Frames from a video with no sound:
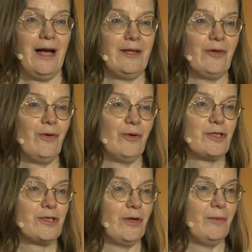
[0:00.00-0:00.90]
and
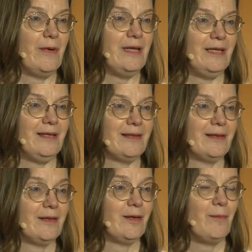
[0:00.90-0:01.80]
also many
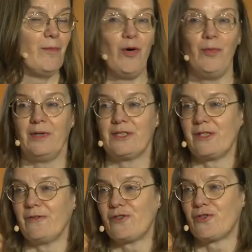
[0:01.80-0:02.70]
moments
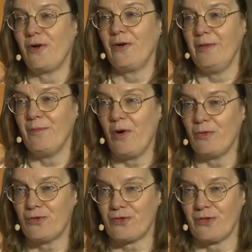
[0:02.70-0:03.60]
of strong
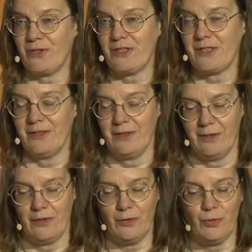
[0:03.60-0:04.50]
emotions,
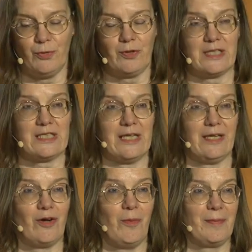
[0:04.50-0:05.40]
the youth
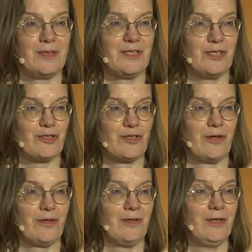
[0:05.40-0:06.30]
essay
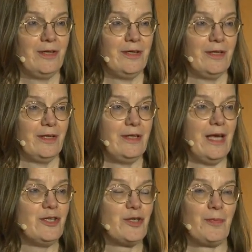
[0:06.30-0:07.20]
competition, the
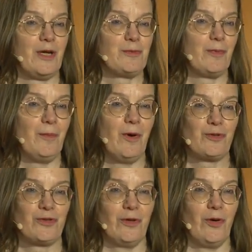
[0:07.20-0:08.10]
enterprise
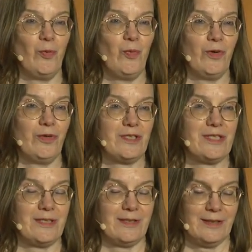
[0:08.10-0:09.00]
promotion
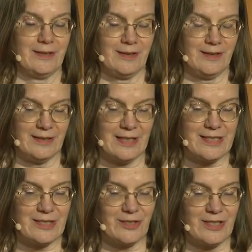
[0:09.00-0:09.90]
awards
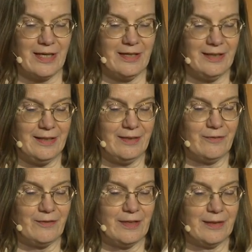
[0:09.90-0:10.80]
yesterday
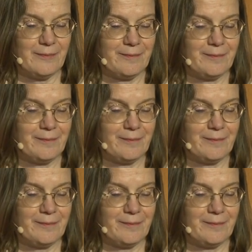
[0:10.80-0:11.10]
evening.